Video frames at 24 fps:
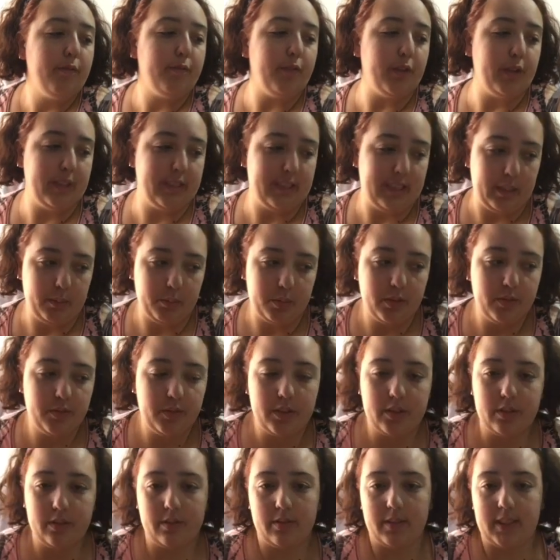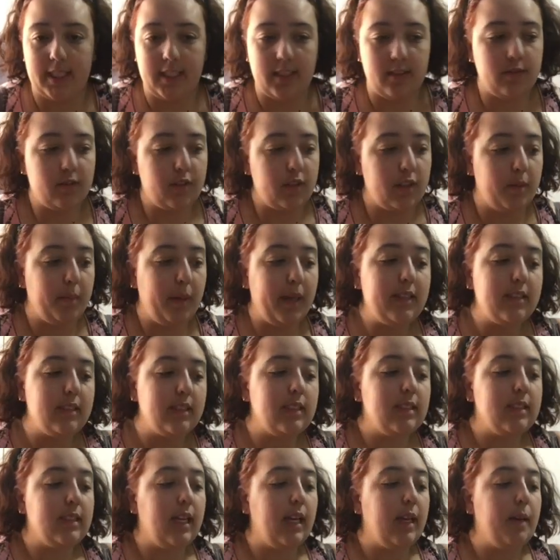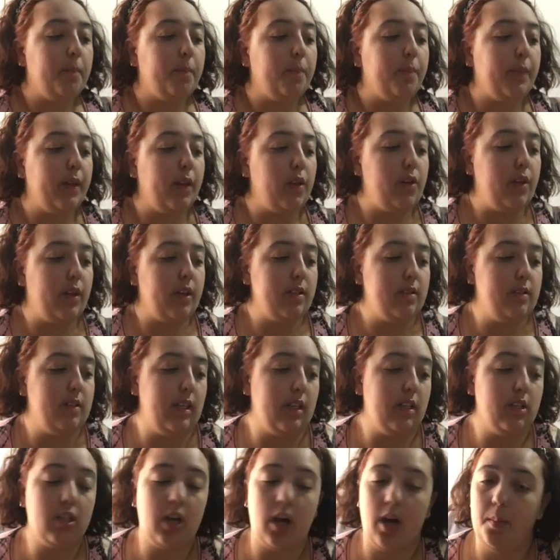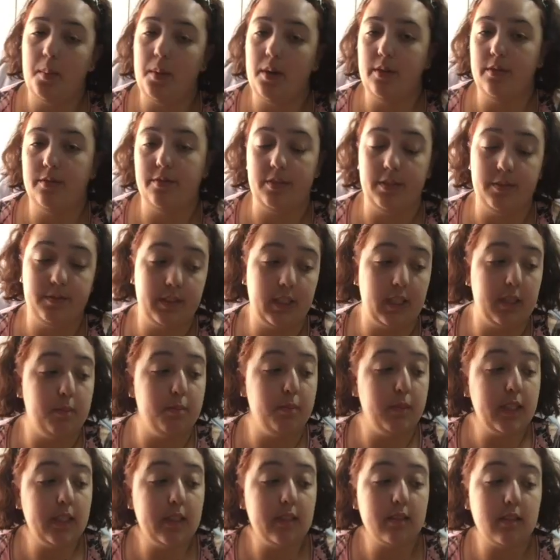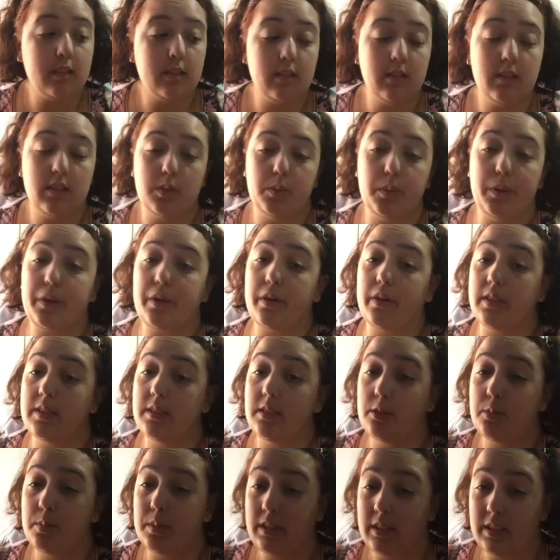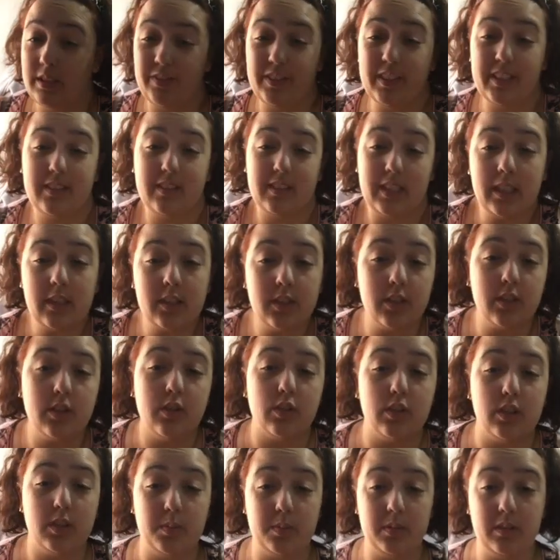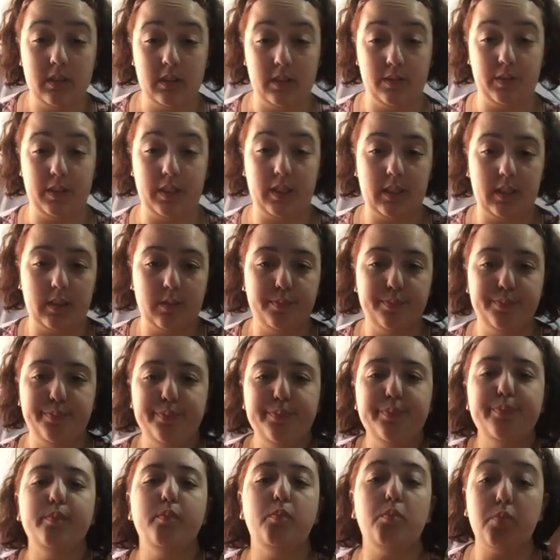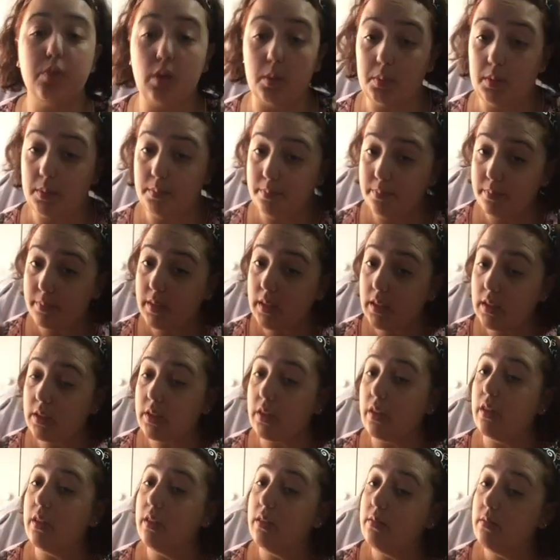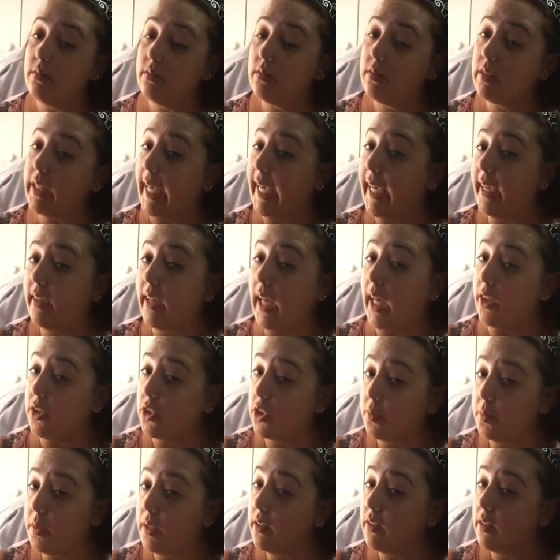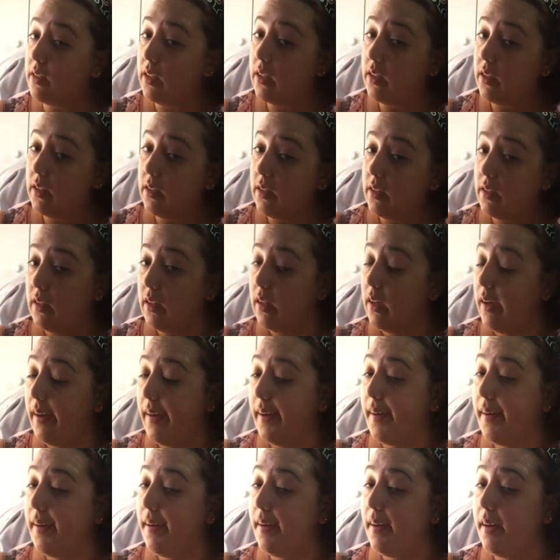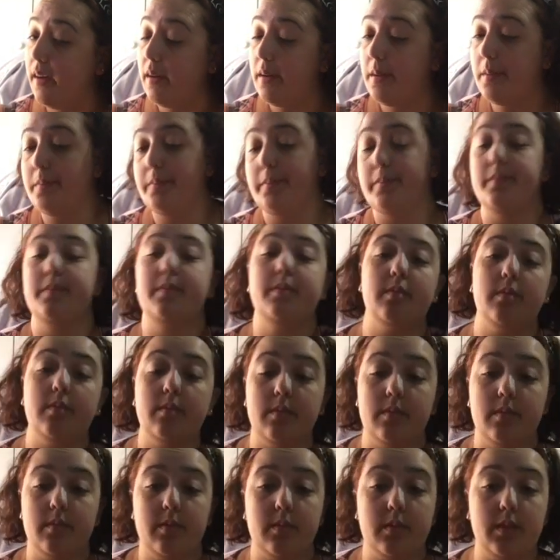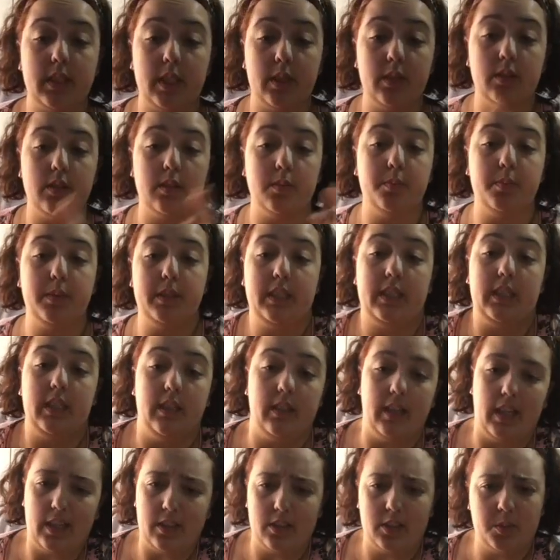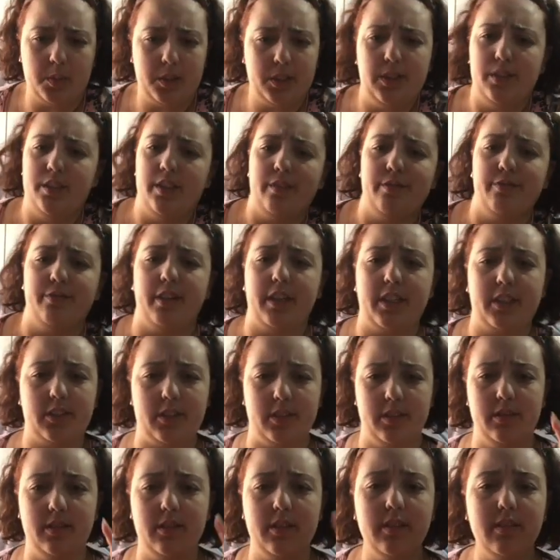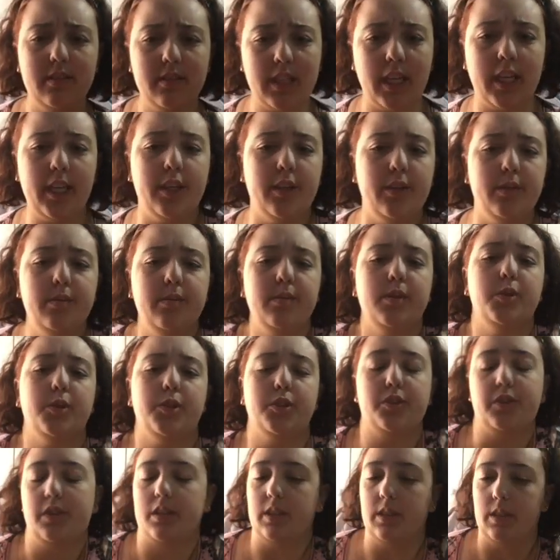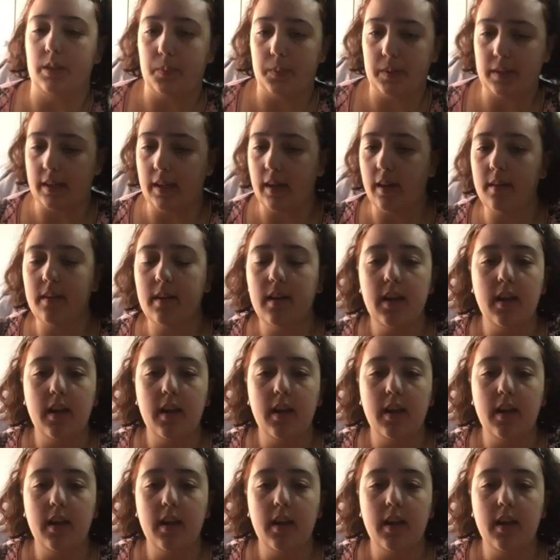for example, if you're studying for your maths exam, you can set a timer of 15 minutes to work on a specific section or a specific problem. So, say, algebra. So it's a particular algebra using fractions. Say you're struggling with that.